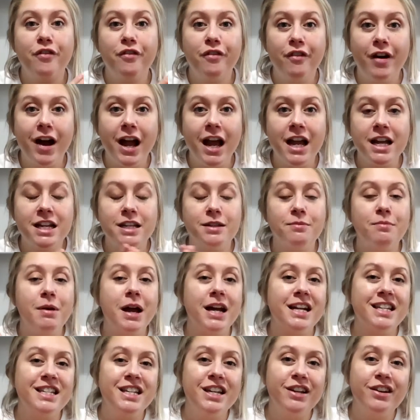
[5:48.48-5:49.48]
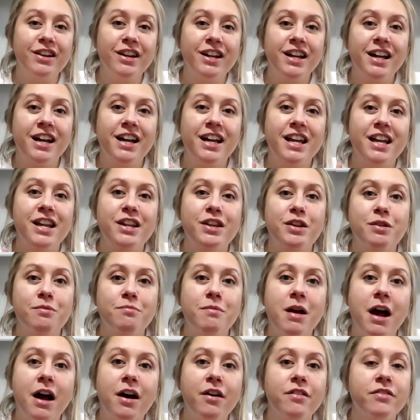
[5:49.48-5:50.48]
fight bacteria in your
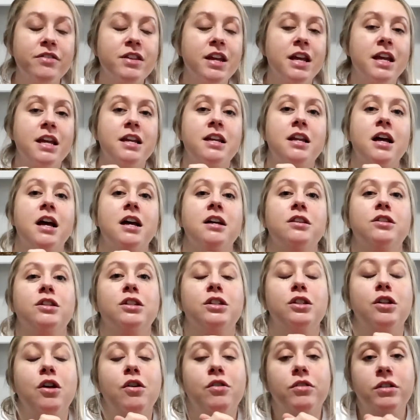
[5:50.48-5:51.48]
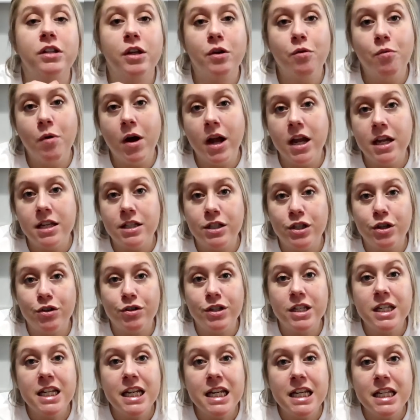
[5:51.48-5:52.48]
mouth. It slowly whitens
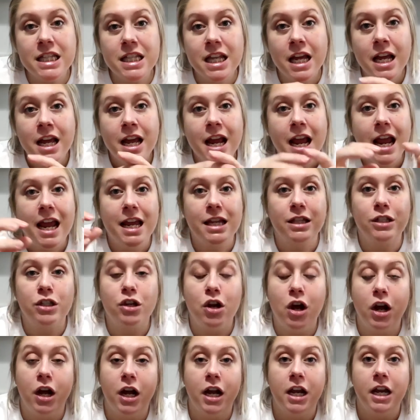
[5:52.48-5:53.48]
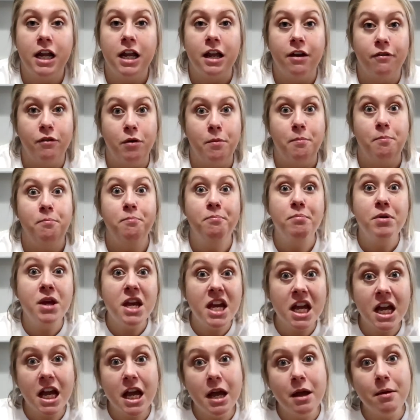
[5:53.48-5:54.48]
your teeth. It's not going to give a
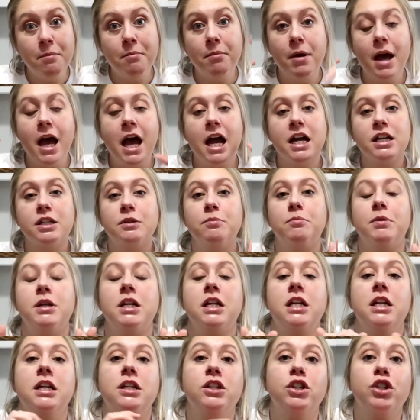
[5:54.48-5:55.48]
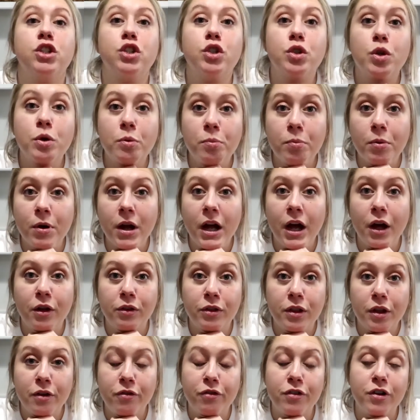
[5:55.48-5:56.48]
big impact, but it is super
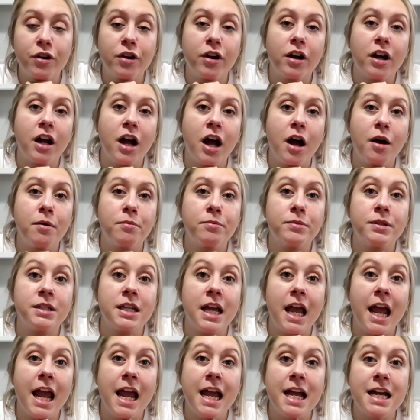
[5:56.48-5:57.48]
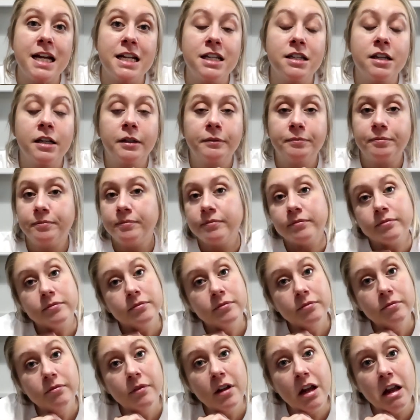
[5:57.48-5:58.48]
healthy for your gums. And
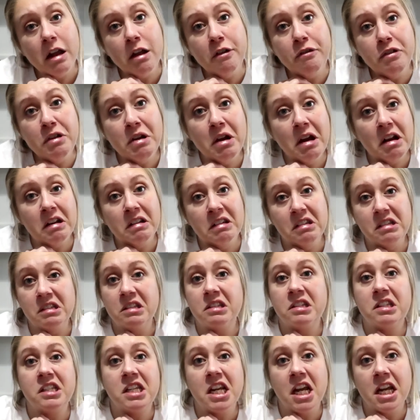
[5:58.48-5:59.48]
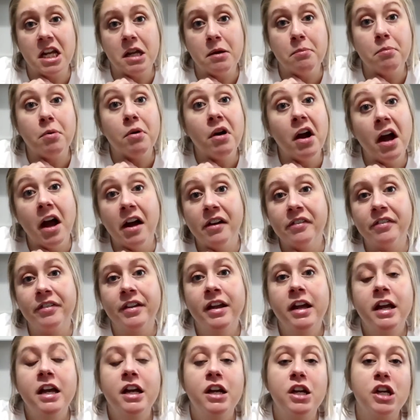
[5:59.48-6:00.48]
if you got a little stinky breath,
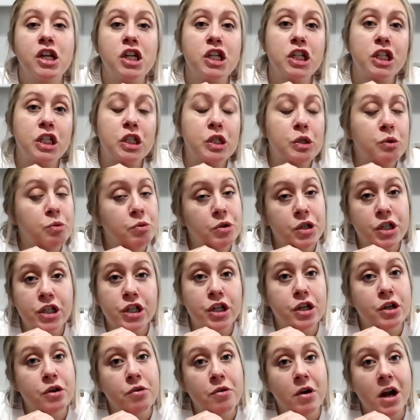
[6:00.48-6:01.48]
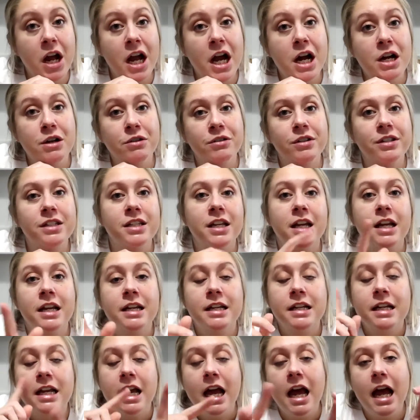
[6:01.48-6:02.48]
you just swish it around
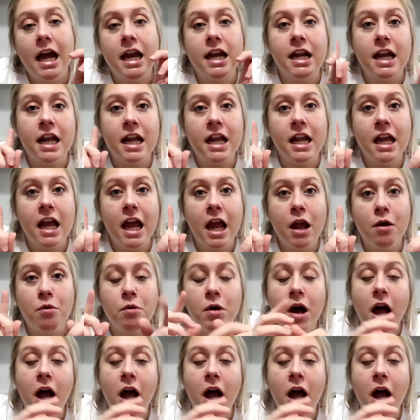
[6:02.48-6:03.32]
and it will